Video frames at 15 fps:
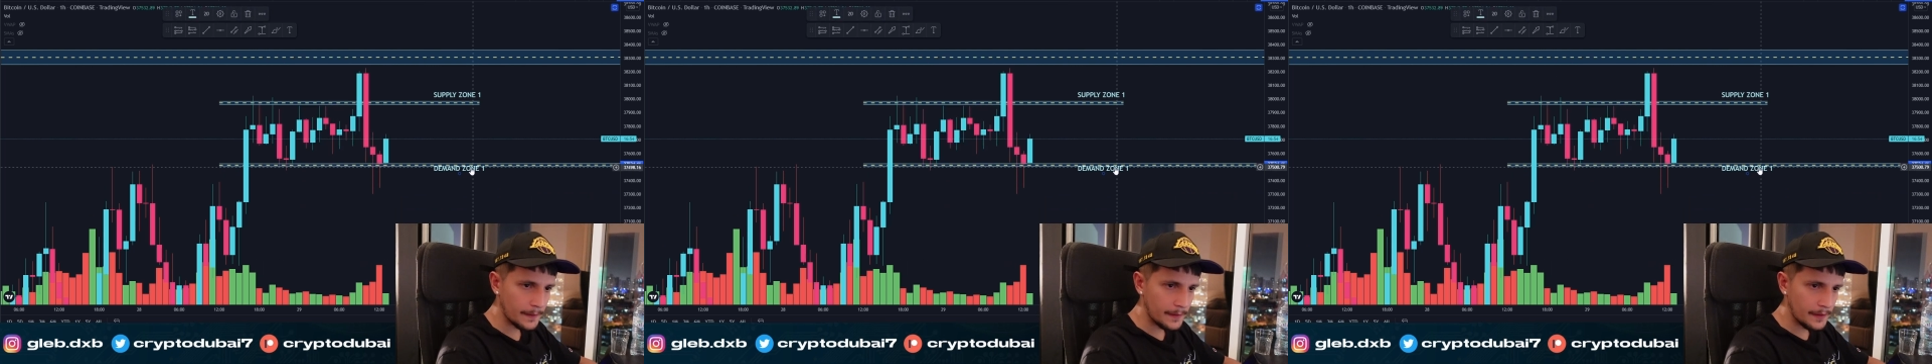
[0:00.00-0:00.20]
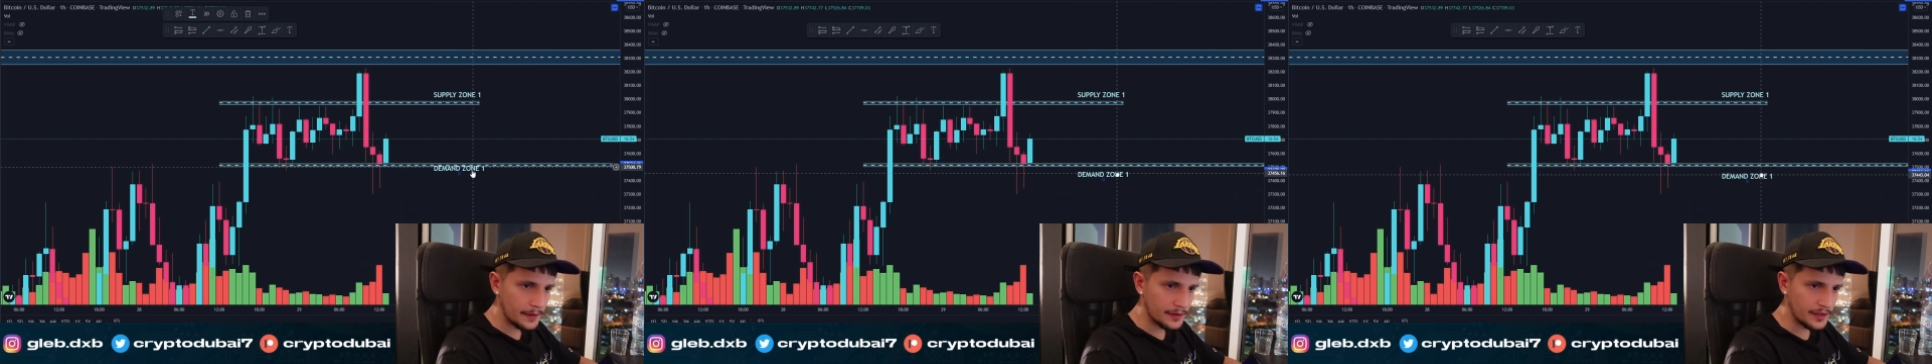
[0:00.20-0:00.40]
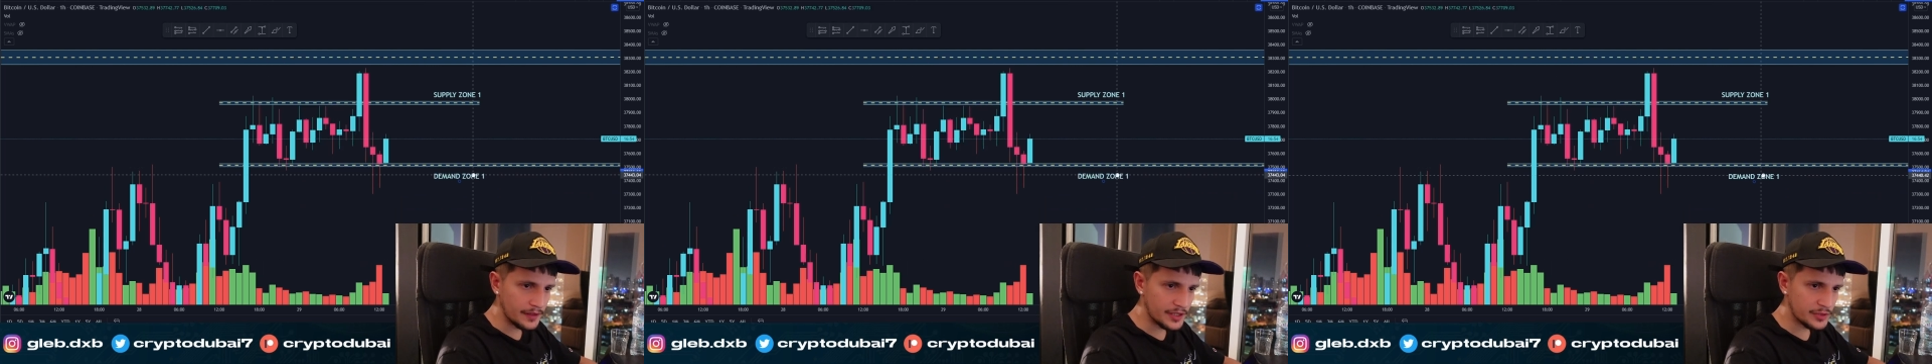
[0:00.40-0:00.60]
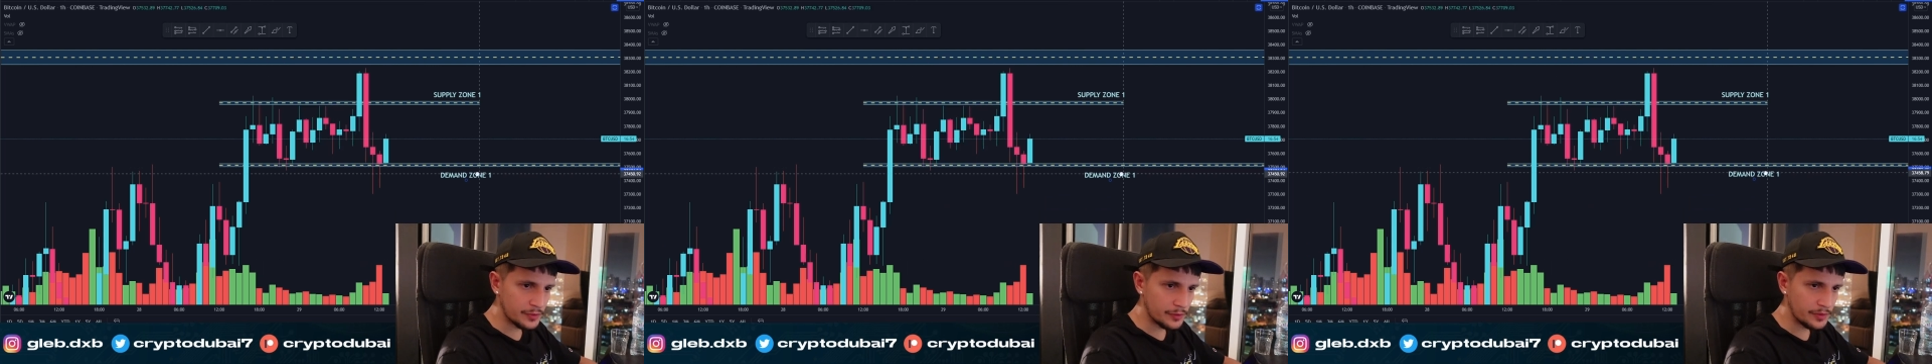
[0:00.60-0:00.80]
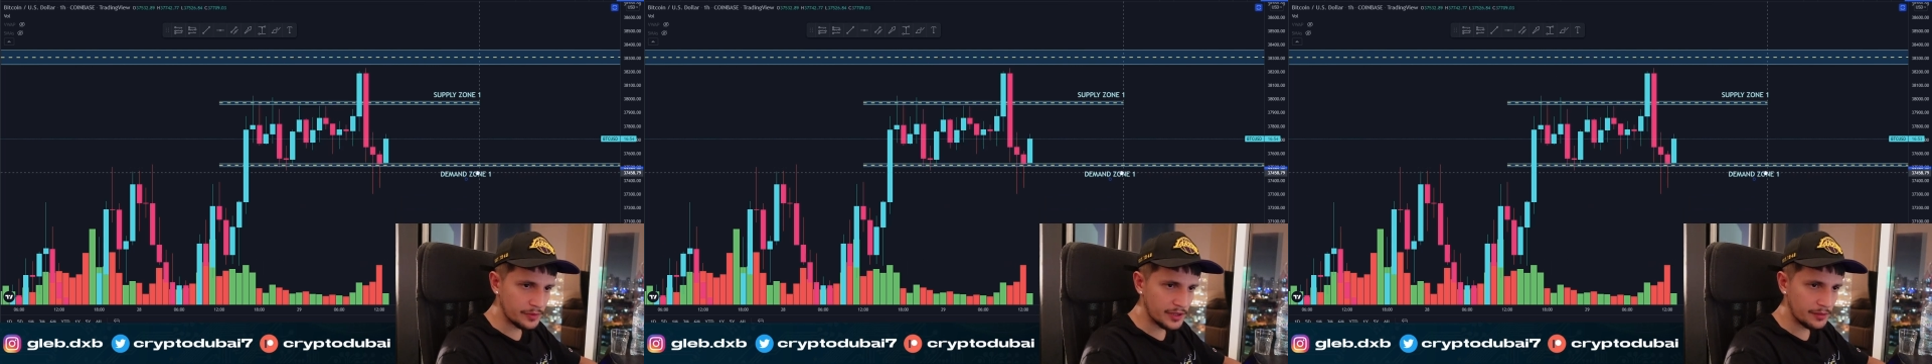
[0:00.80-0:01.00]
this would
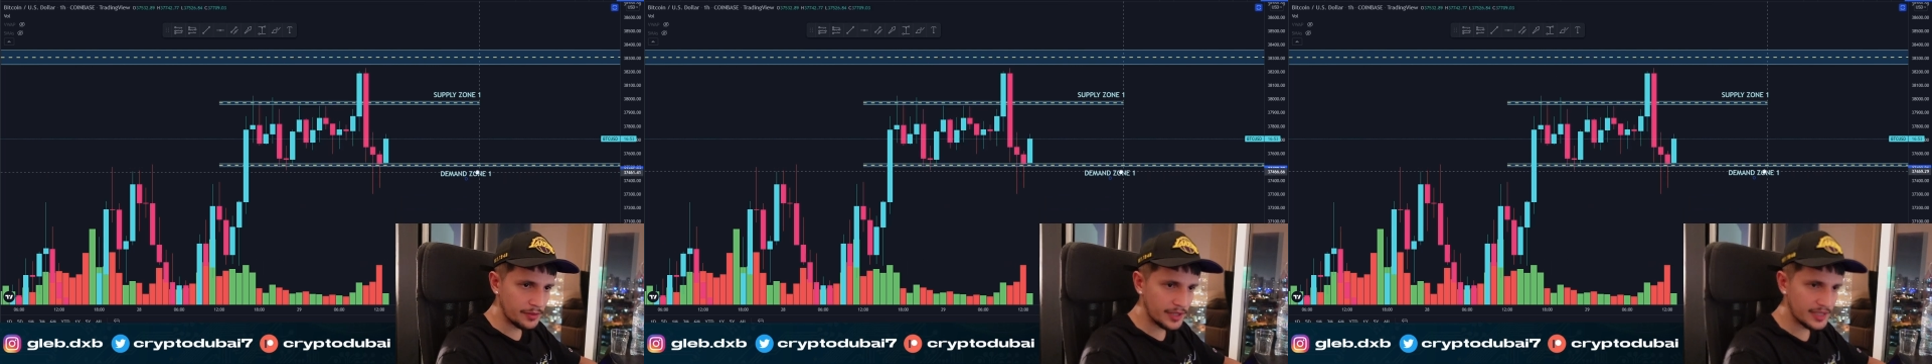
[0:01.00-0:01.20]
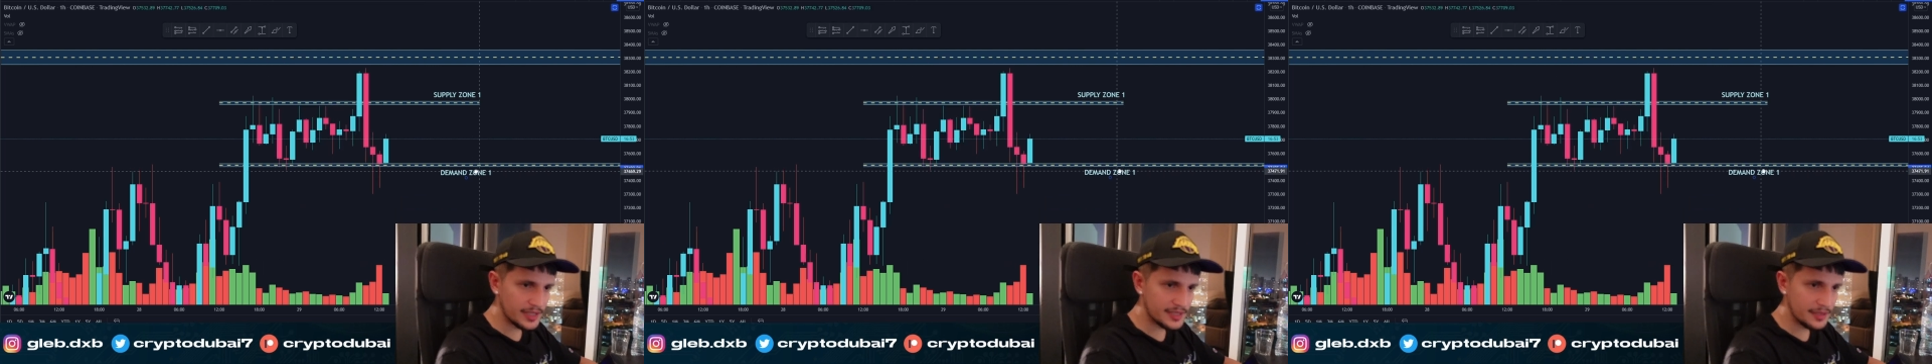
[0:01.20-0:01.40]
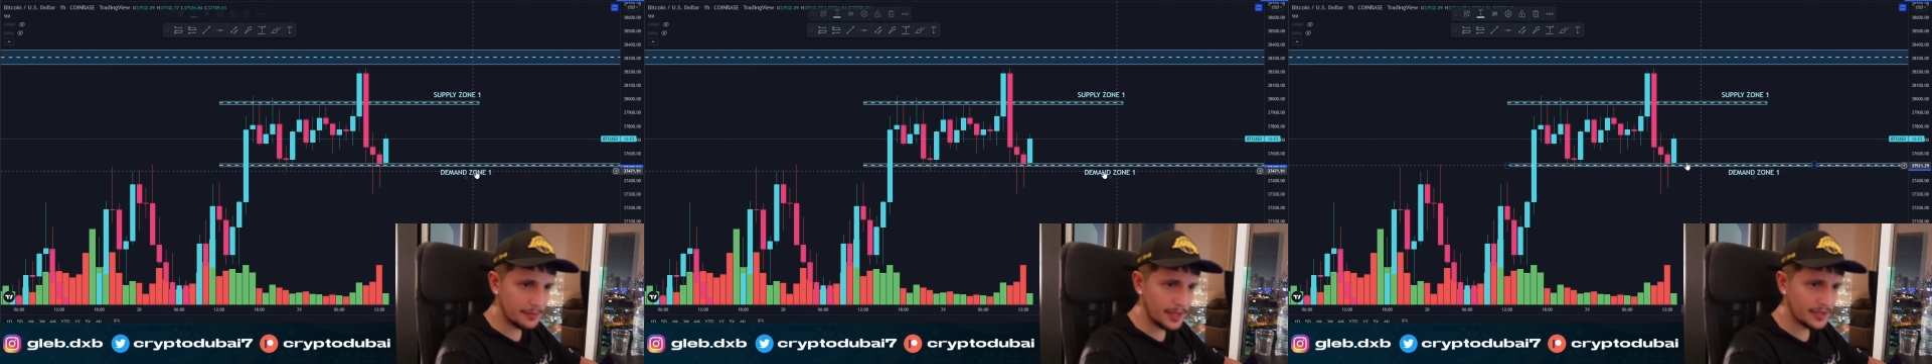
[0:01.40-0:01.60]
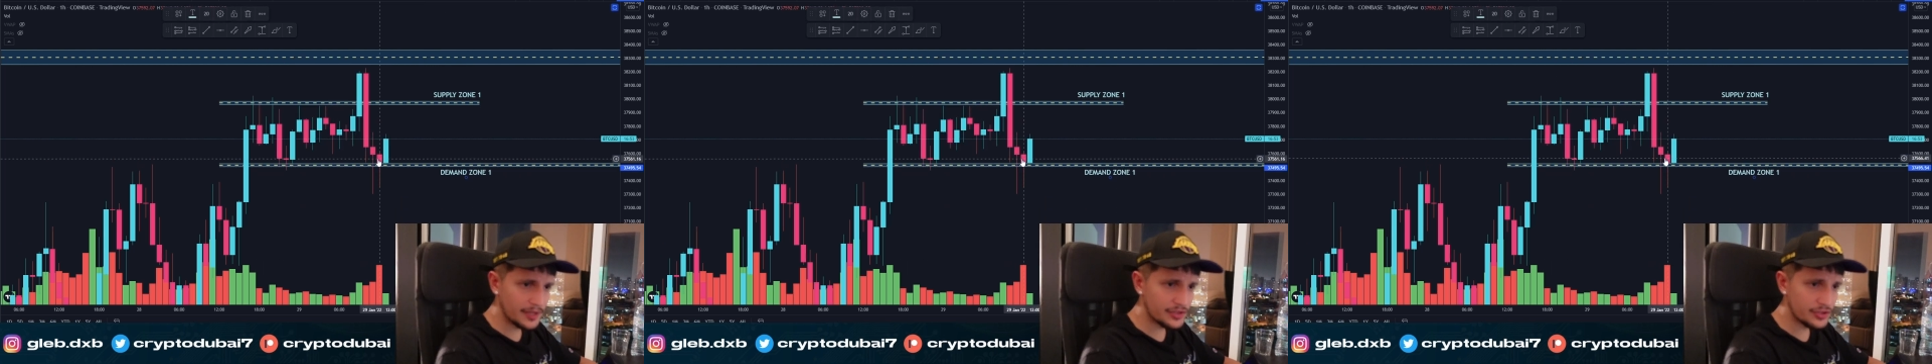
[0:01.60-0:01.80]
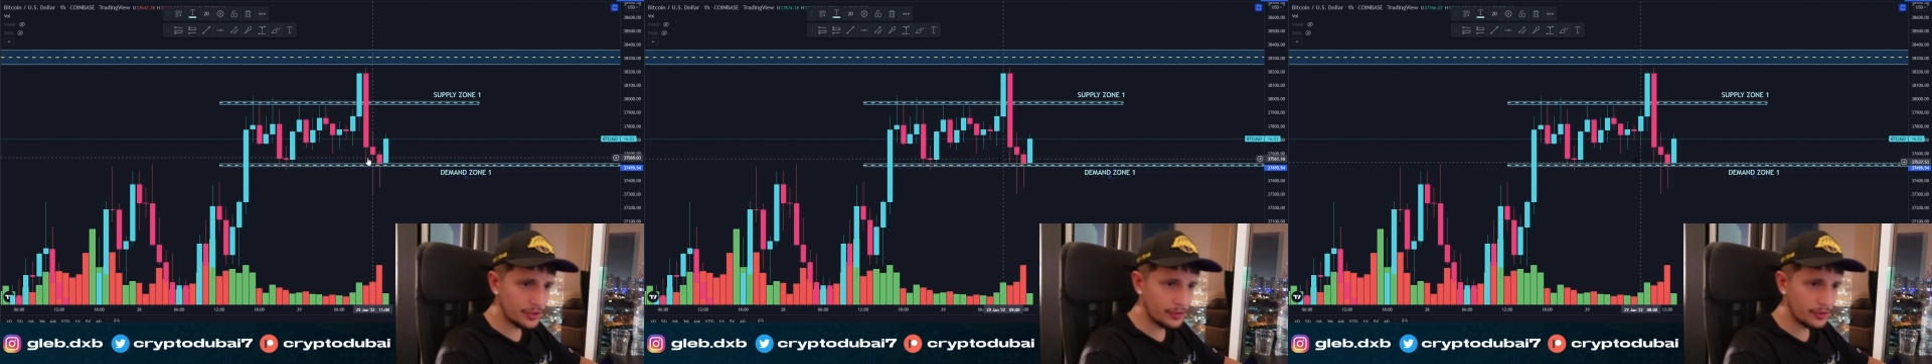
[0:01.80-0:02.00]
be the biggest demand
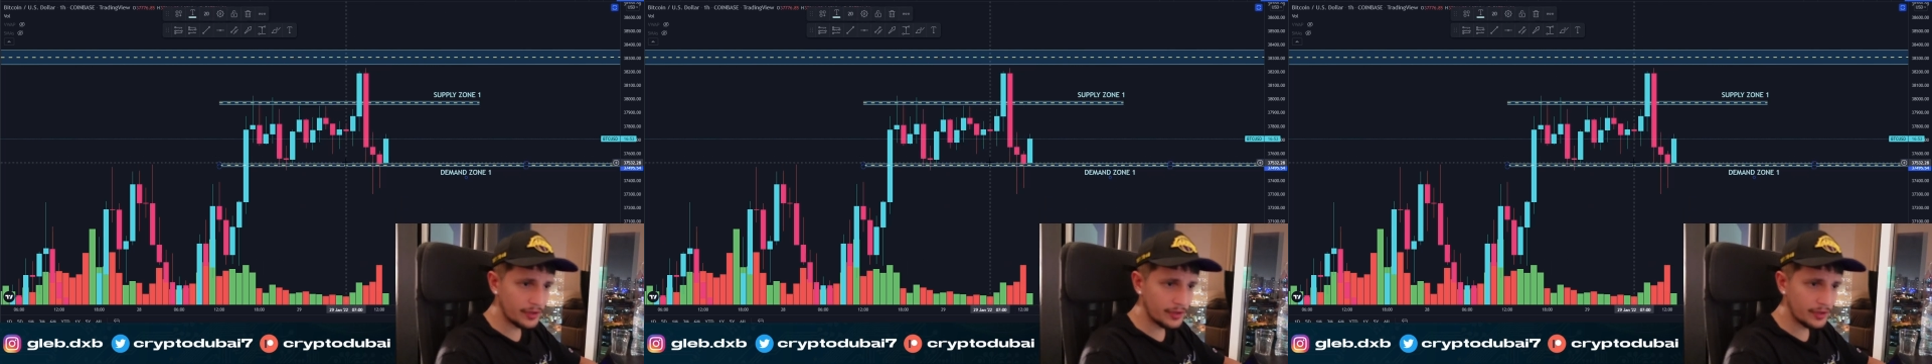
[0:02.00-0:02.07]
zone.